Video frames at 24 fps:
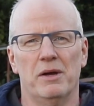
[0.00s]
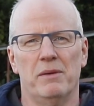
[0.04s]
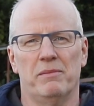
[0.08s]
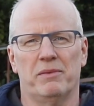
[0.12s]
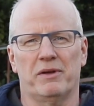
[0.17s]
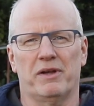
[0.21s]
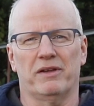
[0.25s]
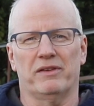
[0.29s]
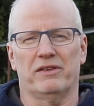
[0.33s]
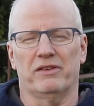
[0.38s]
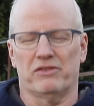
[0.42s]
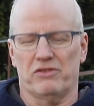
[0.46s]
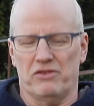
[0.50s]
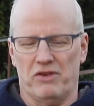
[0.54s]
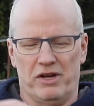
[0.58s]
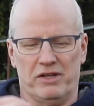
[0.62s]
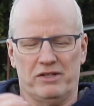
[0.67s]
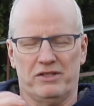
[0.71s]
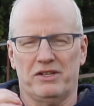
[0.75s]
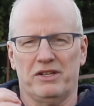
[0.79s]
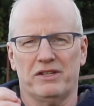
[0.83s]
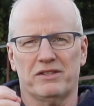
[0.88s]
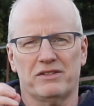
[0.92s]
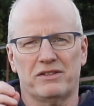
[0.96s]
Because it's
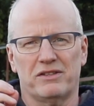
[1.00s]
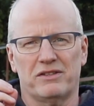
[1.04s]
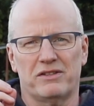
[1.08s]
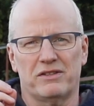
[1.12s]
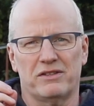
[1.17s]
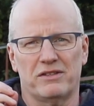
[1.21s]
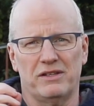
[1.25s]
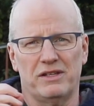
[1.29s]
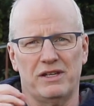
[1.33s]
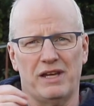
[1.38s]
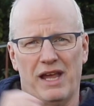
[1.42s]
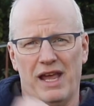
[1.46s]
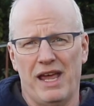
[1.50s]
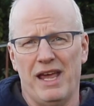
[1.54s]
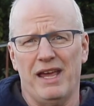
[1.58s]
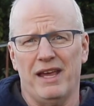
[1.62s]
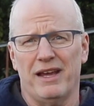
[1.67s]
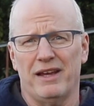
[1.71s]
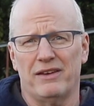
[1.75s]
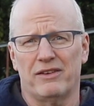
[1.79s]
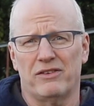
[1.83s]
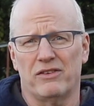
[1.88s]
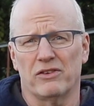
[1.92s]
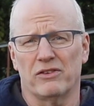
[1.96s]
not just the
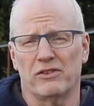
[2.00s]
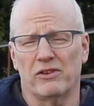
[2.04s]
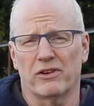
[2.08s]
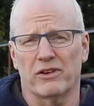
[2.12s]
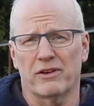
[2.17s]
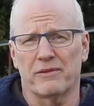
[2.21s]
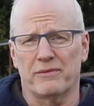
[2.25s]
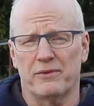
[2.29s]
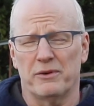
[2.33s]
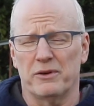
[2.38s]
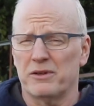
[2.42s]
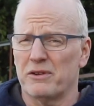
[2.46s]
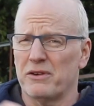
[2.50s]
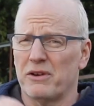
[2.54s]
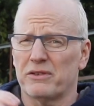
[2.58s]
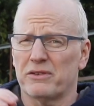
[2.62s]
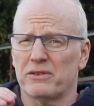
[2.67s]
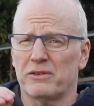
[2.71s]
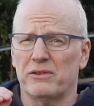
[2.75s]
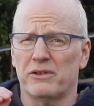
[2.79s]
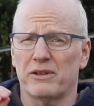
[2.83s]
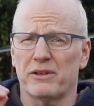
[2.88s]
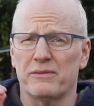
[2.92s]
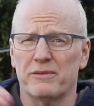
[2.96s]
egg you're looking for, you're
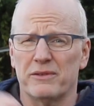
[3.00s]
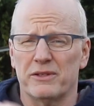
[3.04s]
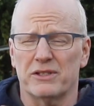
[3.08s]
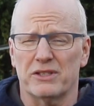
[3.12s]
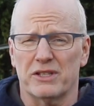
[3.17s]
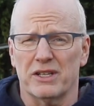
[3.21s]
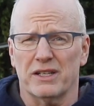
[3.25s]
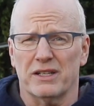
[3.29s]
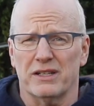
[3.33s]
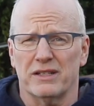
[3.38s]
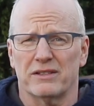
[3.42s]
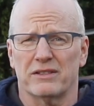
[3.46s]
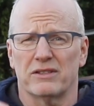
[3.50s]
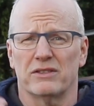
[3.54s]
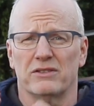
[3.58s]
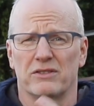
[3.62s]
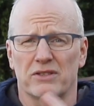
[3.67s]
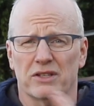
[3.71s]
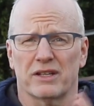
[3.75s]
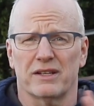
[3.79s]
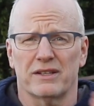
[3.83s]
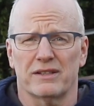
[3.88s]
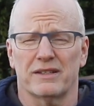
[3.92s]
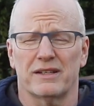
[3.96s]
also looking for chickens
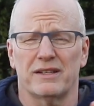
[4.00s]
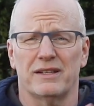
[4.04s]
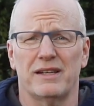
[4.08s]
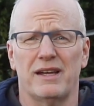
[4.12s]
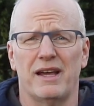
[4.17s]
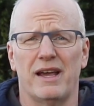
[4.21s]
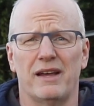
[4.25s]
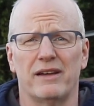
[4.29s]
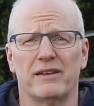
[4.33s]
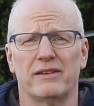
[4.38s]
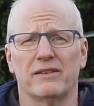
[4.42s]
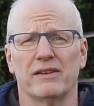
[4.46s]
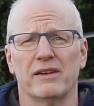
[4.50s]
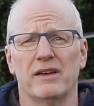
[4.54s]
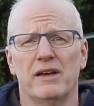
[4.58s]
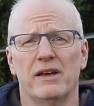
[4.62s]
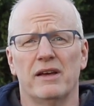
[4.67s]
and the eggs.